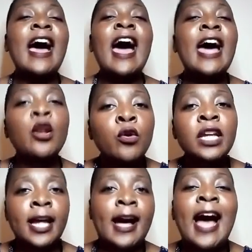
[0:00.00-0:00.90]
I don't
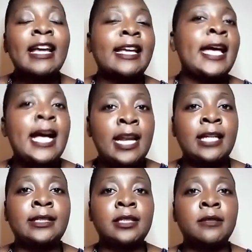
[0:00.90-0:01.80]
care. I care
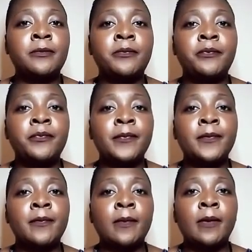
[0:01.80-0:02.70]
less.
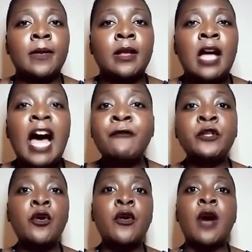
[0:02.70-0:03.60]

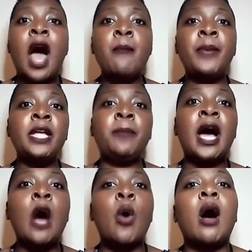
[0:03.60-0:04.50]
After all, I'm paid per
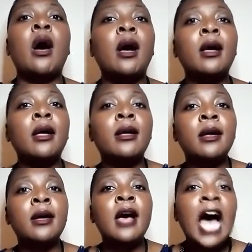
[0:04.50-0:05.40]
hour.
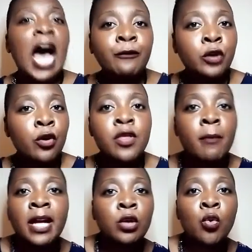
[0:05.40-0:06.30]
After all, the
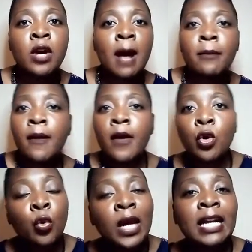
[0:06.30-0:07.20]
money will come
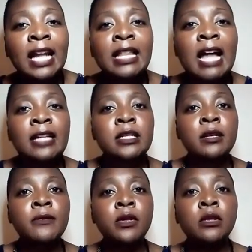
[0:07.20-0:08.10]
quick like that.
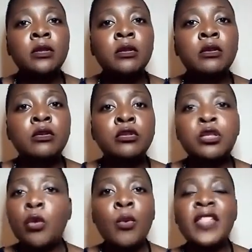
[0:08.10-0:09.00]

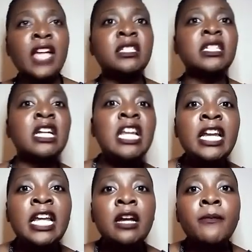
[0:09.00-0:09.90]
So whether it's
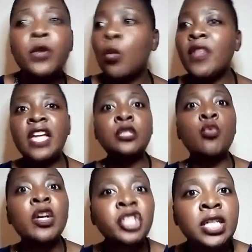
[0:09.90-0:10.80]
cleaning, whether it's
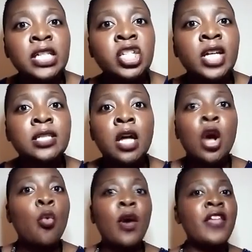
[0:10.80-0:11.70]
washing dishes,
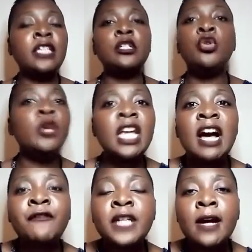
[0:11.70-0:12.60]
whether it's looking
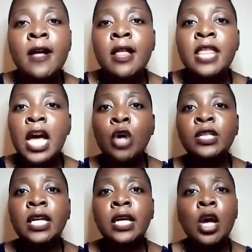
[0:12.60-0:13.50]
after the
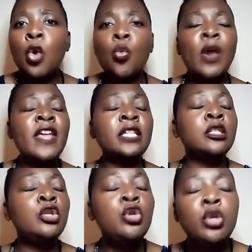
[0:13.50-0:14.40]
elderly, whether it's
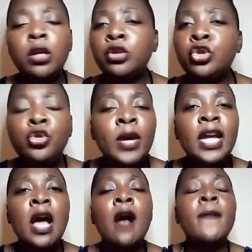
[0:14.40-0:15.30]
doing,